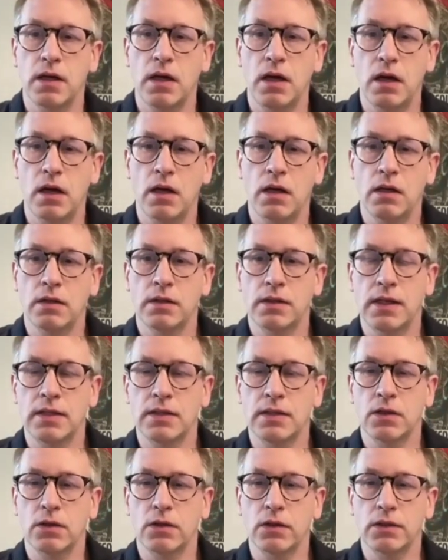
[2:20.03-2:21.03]
Uh, they
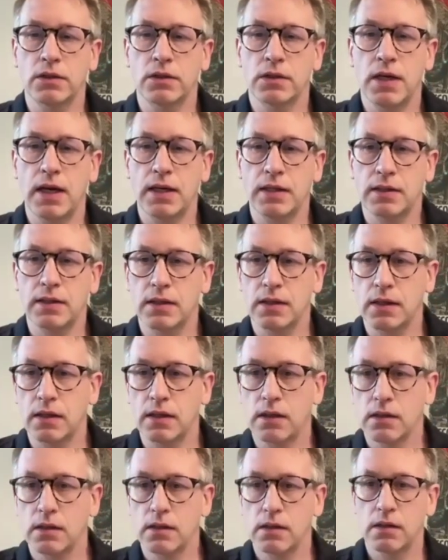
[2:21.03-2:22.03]
started
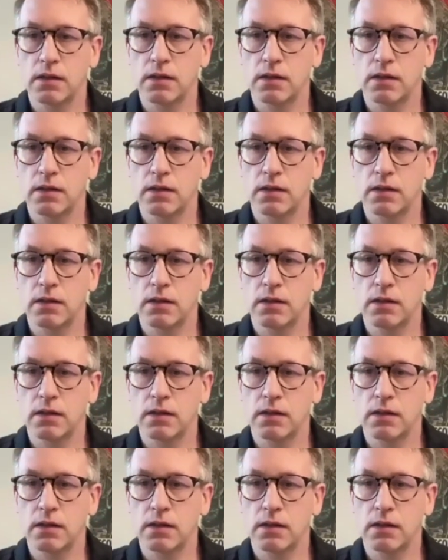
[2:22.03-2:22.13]
tightening,